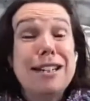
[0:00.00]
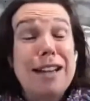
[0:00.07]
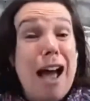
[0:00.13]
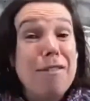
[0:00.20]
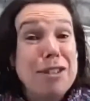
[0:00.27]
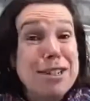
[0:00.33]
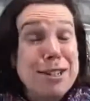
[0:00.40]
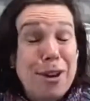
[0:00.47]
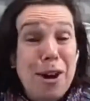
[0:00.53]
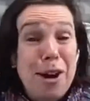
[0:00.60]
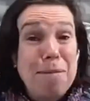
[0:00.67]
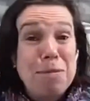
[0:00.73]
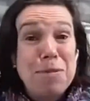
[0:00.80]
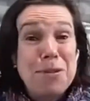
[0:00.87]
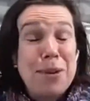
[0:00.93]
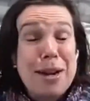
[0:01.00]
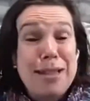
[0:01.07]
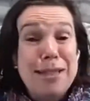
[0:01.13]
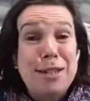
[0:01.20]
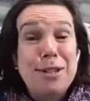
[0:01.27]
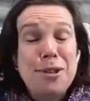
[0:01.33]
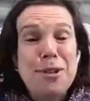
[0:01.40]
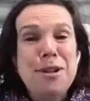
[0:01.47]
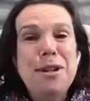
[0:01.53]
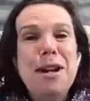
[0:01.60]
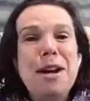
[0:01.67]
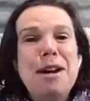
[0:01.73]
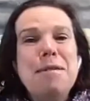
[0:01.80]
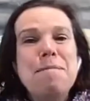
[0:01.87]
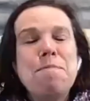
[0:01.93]
Haven't timed between the two,
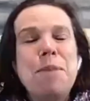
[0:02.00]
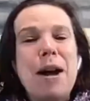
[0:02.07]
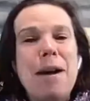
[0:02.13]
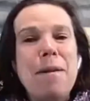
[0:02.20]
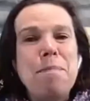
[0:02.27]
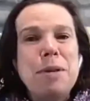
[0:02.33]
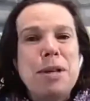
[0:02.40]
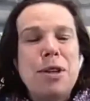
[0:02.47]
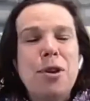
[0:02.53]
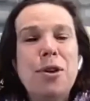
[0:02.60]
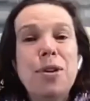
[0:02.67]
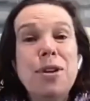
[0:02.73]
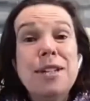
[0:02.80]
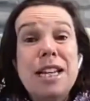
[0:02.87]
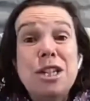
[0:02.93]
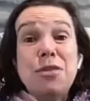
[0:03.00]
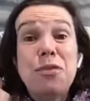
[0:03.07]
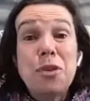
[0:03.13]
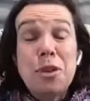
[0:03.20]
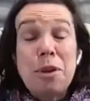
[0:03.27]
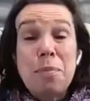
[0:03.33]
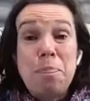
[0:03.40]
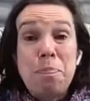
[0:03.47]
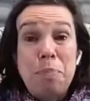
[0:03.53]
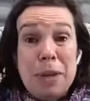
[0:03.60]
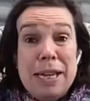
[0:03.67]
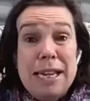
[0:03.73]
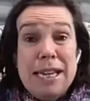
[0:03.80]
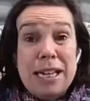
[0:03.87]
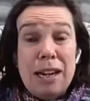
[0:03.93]
but because it's for a
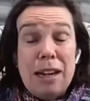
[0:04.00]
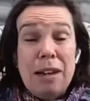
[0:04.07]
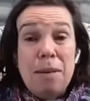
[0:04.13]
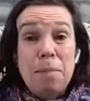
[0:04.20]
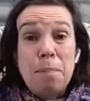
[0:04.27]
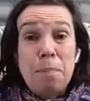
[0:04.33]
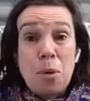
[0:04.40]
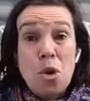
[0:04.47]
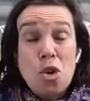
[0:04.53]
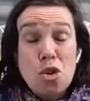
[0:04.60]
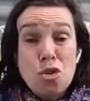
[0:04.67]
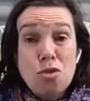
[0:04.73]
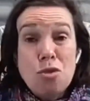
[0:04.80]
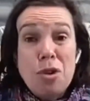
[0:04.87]
big ball,